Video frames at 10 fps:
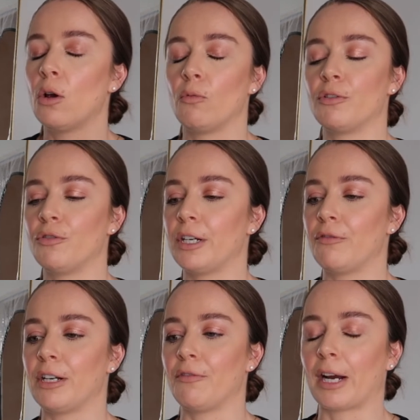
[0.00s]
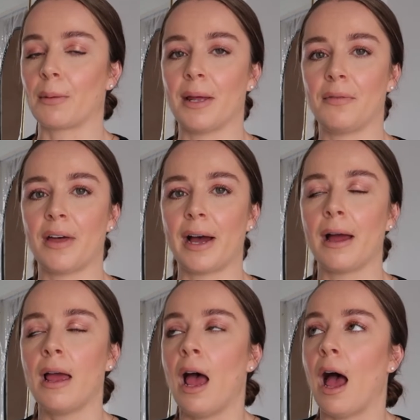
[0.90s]
Would really recommend
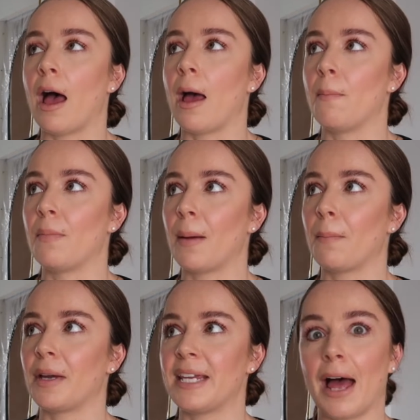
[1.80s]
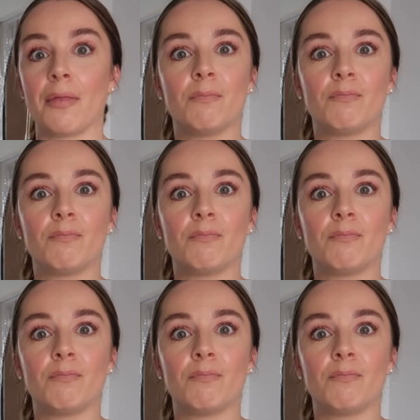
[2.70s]
that. But yeah,